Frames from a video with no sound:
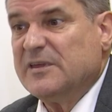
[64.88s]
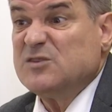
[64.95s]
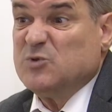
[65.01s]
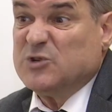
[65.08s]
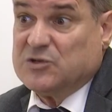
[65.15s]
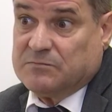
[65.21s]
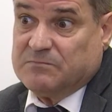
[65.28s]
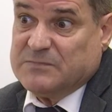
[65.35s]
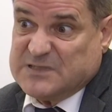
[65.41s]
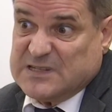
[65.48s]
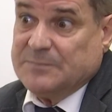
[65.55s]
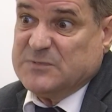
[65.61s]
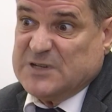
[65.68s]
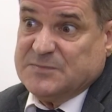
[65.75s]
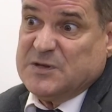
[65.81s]
things, which
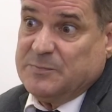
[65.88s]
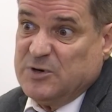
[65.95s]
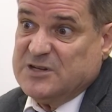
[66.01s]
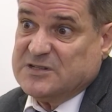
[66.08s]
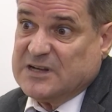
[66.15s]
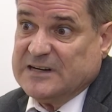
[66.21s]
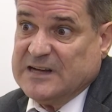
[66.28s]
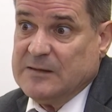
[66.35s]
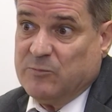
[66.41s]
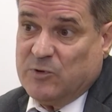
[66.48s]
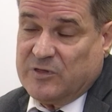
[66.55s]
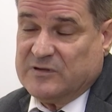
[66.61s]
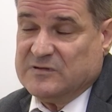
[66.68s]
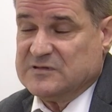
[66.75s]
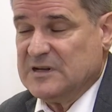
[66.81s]
sometimes the police can help
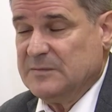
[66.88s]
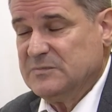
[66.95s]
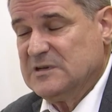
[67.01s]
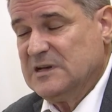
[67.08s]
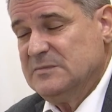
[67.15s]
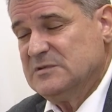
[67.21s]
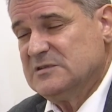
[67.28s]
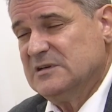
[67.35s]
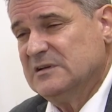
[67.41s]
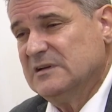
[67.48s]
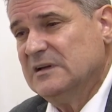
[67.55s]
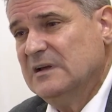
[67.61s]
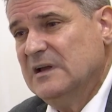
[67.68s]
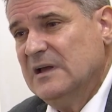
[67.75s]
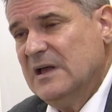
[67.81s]
with and sometimes
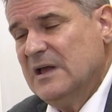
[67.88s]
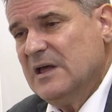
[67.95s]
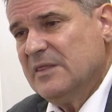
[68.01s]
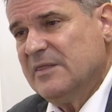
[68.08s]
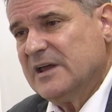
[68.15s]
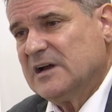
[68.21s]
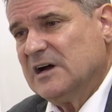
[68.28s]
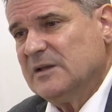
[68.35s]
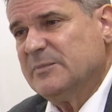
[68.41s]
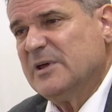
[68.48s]
they can't.